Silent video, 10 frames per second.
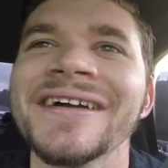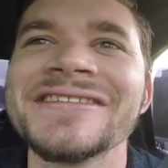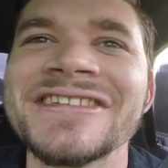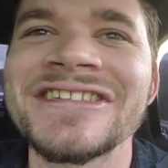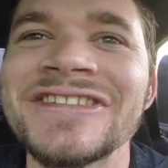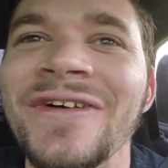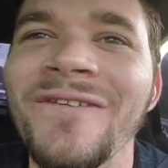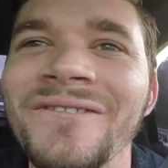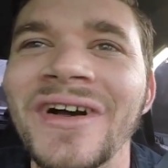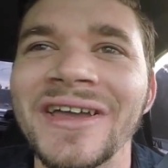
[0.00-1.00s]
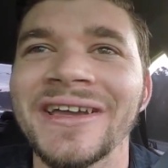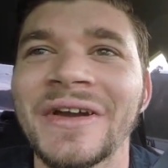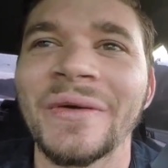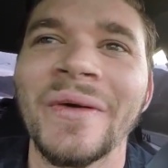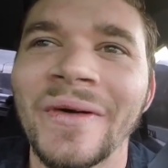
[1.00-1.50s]
This is so
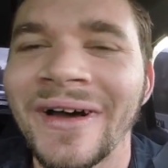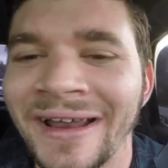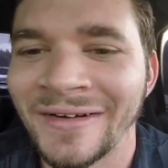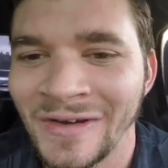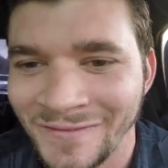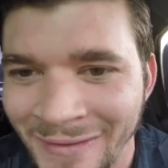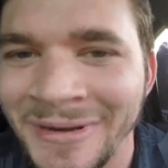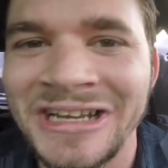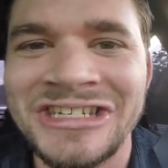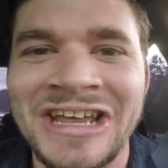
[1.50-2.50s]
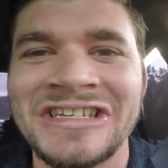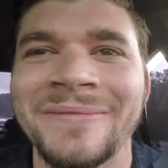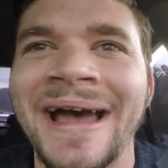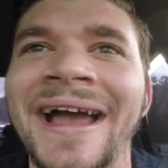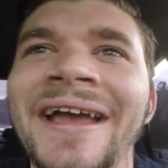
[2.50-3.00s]
fucking cool. I don't know if I'm gonna change
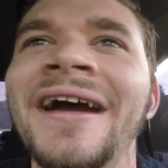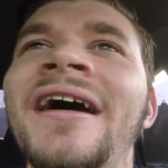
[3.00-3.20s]
it back.